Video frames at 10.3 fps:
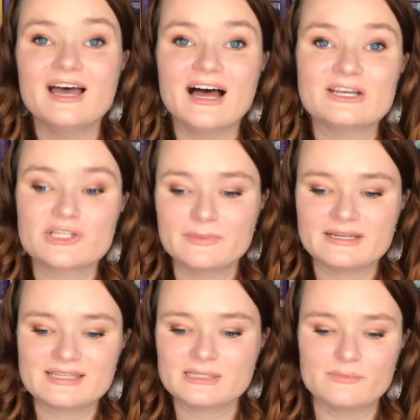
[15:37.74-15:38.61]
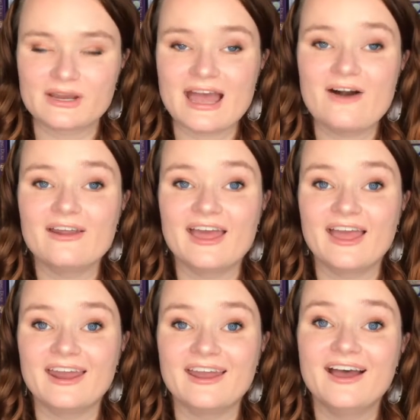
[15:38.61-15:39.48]
Uh, she picked this book out
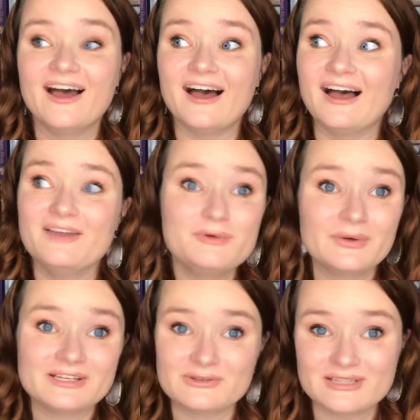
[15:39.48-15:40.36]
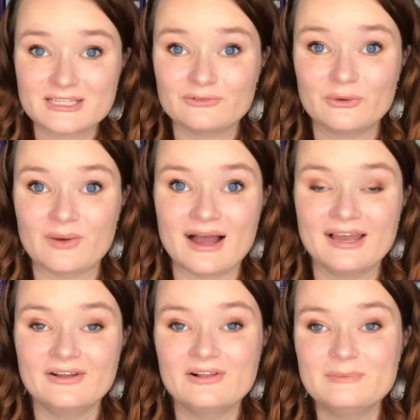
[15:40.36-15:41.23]
and I've been wanting to read this for a
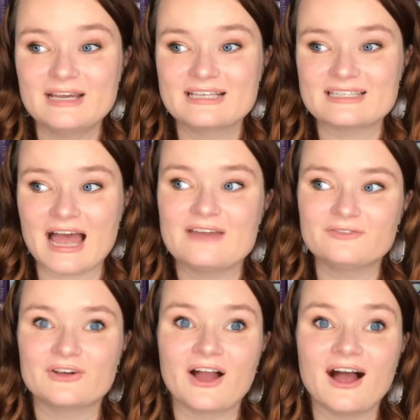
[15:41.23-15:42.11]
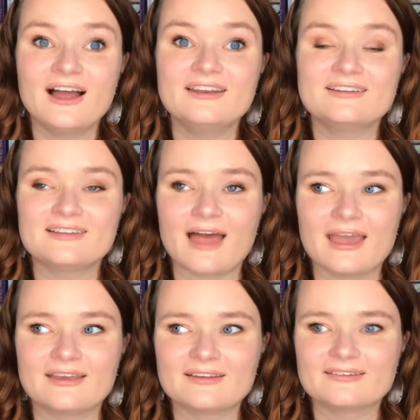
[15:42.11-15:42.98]
while because I forgot
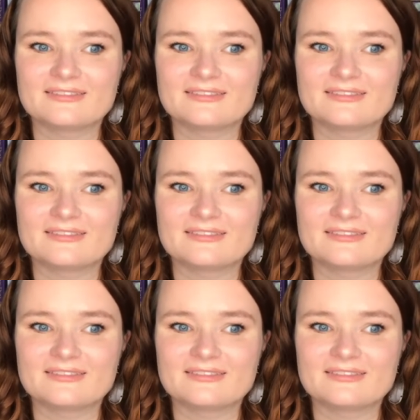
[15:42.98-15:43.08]
like